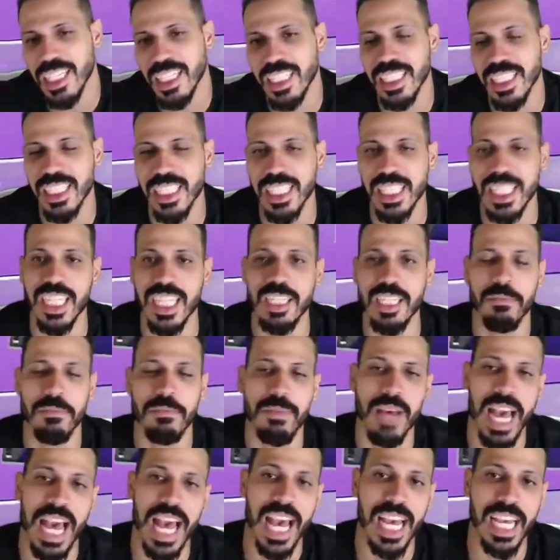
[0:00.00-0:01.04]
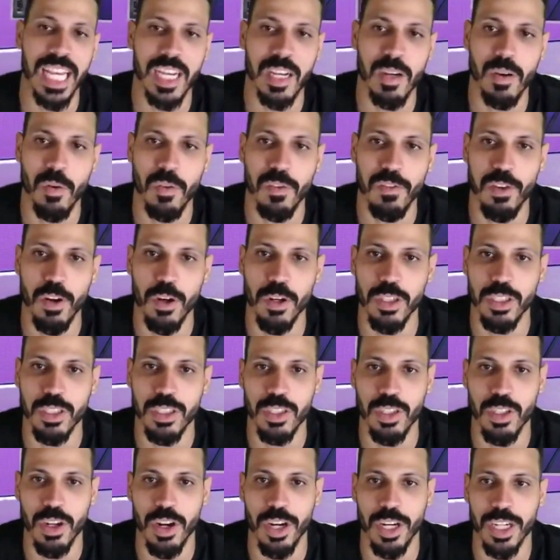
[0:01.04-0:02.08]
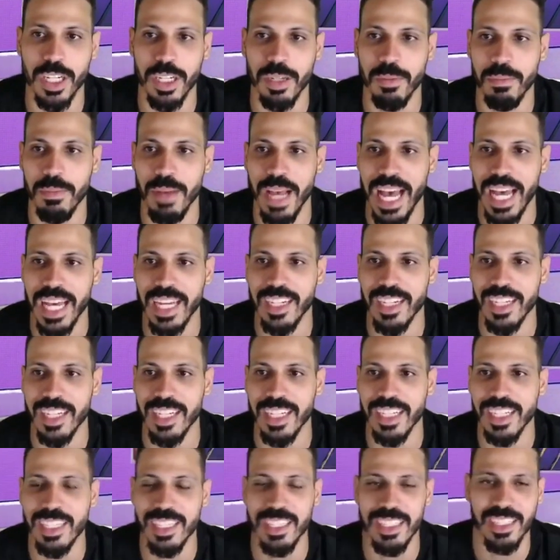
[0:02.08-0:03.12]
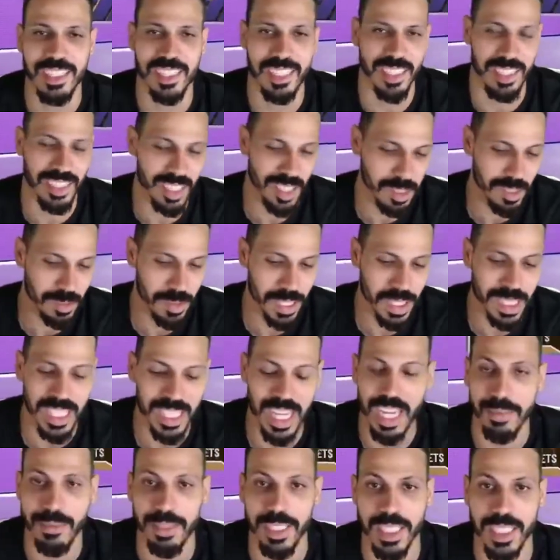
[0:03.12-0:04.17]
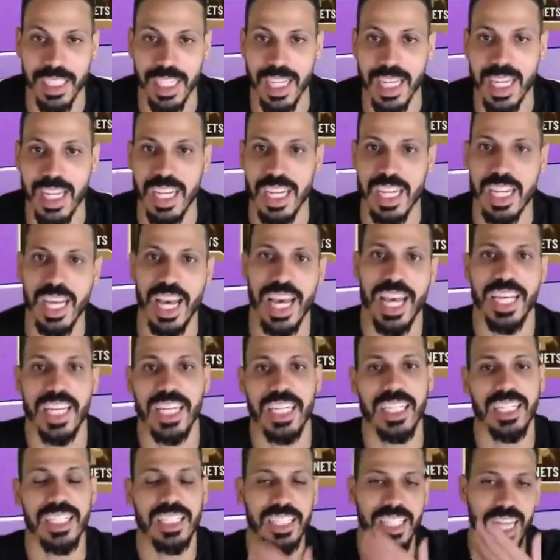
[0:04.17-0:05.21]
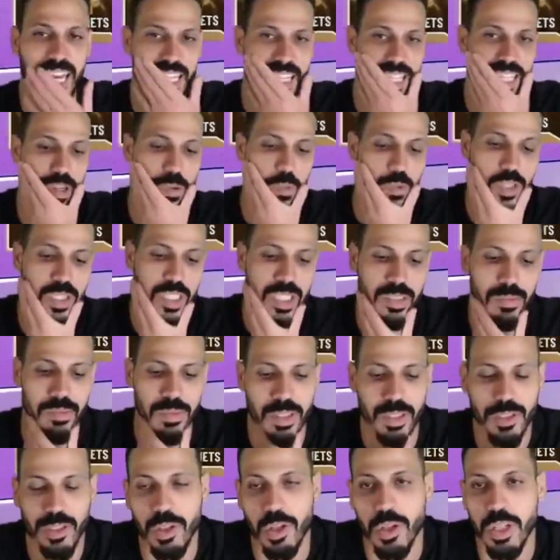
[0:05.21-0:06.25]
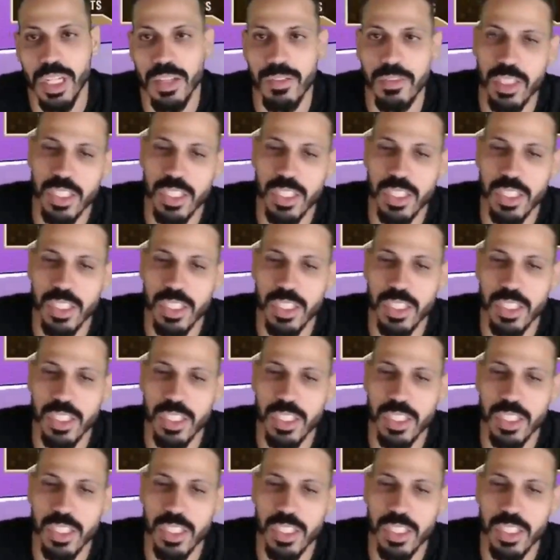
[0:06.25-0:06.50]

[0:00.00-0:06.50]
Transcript: T Mac First Dark Matter. It's another pink diamond hey, Ziaire Williams, you gonna give us